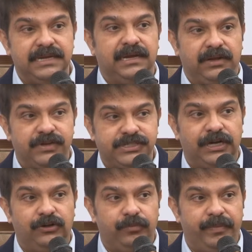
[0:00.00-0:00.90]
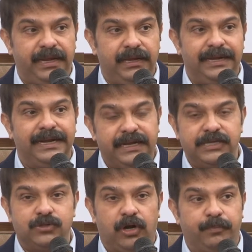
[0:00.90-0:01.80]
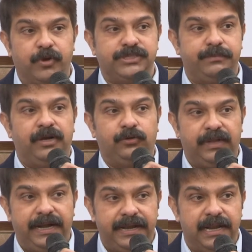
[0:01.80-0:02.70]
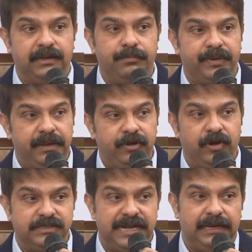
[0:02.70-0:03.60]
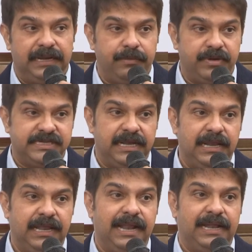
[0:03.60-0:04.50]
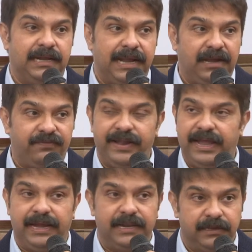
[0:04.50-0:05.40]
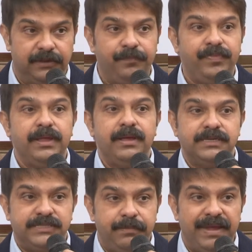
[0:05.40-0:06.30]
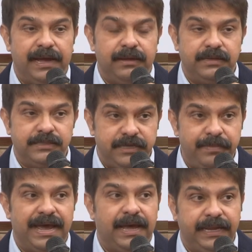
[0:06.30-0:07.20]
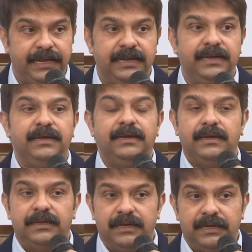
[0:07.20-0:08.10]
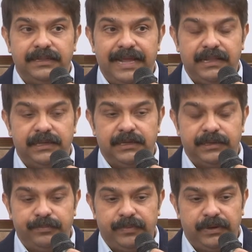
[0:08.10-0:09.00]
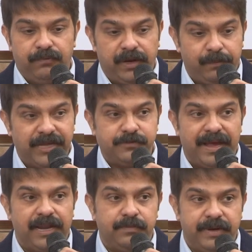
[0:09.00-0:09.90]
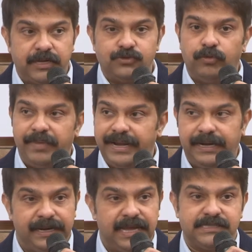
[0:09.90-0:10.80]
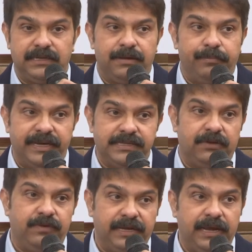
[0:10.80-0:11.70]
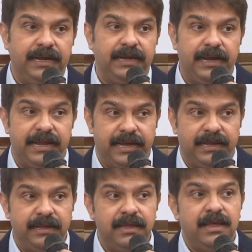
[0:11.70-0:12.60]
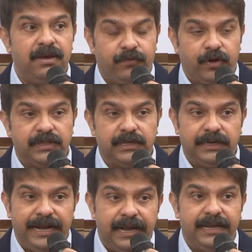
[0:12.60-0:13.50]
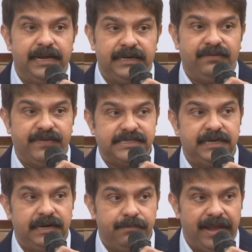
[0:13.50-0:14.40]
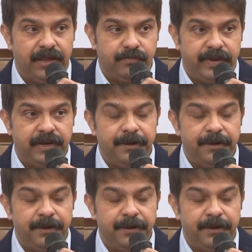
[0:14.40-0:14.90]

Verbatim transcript: a question to me ki it is not possible to the Indian company because that time a JLL and the Knight Frank and the CBR, uh, CBRE, uh, then the uh, workplace management, so many international companies are working in India for the integrated facility management.